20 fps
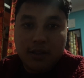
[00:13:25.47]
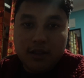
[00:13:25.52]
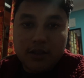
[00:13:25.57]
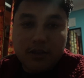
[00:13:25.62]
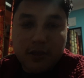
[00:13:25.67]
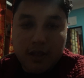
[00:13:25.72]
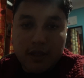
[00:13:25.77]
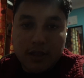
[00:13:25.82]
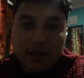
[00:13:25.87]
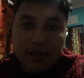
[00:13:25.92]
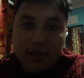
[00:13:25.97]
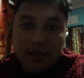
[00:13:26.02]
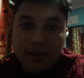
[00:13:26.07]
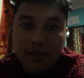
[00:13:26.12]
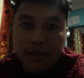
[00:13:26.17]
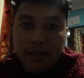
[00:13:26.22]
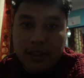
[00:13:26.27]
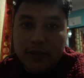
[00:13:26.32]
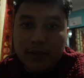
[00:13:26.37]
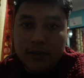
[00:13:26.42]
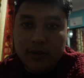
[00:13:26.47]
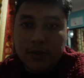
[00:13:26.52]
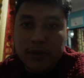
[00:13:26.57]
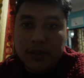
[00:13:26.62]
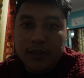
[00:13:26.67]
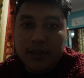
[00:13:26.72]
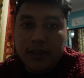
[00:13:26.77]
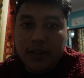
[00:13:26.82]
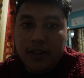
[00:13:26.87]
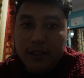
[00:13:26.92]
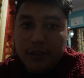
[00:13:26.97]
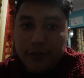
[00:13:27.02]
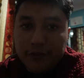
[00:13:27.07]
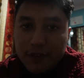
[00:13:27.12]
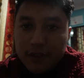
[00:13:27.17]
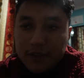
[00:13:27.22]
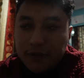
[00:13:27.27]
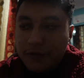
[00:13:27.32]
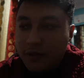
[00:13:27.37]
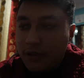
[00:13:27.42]
So I think that will be the end of
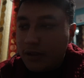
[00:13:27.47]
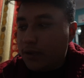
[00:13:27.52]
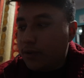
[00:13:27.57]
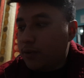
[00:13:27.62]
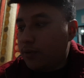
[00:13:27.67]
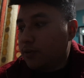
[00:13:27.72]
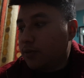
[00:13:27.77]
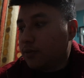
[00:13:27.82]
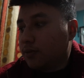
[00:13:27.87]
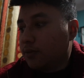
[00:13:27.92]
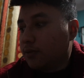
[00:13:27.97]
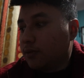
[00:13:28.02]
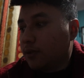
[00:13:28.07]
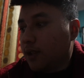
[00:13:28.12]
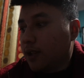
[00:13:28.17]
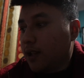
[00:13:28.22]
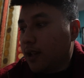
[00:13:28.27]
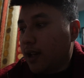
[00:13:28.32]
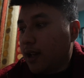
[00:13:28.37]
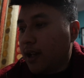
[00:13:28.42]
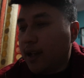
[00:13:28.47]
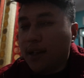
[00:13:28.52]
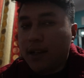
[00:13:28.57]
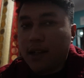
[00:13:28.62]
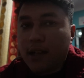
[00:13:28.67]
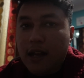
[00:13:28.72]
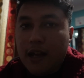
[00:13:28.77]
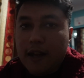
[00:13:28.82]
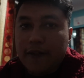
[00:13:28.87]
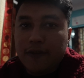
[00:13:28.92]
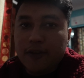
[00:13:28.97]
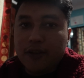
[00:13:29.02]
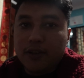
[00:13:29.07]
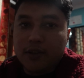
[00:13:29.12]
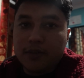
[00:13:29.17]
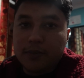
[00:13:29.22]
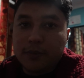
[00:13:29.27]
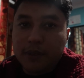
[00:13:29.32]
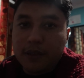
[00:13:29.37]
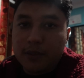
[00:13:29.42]
this video, and I haven't
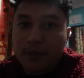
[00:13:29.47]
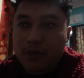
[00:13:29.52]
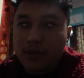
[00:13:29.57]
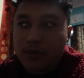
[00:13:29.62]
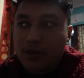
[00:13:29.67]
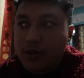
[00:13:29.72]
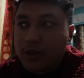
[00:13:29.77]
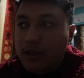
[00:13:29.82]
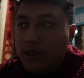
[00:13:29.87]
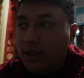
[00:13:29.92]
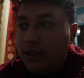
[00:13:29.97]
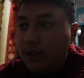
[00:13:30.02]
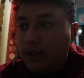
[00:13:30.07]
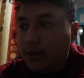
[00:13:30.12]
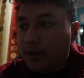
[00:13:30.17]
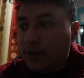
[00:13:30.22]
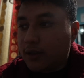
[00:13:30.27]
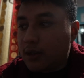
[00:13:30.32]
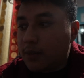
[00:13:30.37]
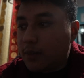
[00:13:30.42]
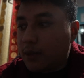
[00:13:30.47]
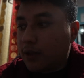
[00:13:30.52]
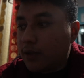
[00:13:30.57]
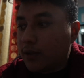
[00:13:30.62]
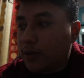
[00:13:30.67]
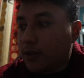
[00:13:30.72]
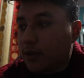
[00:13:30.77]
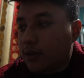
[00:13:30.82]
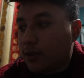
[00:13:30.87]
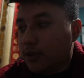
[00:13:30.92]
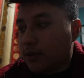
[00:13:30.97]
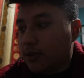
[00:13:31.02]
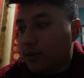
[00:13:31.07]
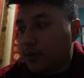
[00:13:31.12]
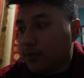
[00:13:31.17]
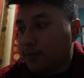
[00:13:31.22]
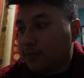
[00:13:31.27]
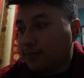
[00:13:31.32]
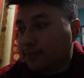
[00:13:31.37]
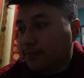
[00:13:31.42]
done pretty much yet about the
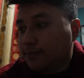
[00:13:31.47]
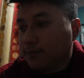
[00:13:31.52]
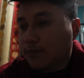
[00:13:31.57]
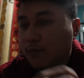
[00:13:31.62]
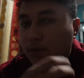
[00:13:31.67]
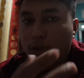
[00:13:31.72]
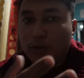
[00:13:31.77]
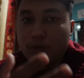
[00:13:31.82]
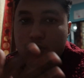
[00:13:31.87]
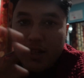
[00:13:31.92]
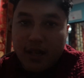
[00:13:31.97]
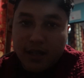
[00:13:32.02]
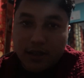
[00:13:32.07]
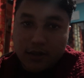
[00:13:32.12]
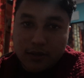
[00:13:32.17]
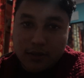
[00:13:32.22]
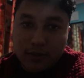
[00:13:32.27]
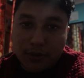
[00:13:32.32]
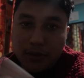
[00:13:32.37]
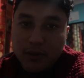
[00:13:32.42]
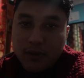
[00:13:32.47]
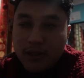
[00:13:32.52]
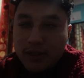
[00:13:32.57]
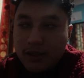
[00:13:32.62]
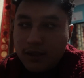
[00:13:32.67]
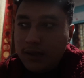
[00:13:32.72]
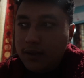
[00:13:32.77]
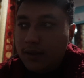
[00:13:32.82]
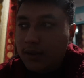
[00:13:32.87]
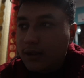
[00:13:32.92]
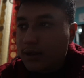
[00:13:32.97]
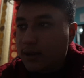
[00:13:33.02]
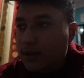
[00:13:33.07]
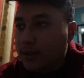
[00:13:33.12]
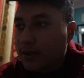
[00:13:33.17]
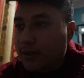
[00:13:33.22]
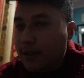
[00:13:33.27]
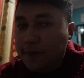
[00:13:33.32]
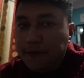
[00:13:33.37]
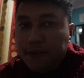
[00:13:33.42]
new Django project
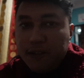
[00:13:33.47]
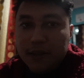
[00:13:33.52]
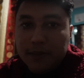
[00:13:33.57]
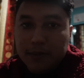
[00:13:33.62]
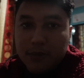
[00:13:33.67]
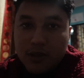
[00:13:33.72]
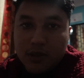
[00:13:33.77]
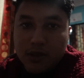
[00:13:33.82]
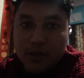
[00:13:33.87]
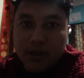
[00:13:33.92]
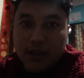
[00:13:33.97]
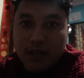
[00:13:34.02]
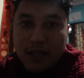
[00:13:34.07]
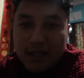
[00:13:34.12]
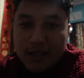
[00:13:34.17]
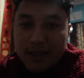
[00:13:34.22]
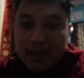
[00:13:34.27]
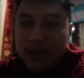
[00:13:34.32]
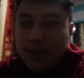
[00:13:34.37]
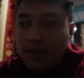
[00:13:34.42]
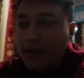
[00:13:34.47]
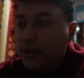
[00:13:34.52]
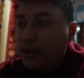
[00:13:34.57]
because I'm feeling much tired.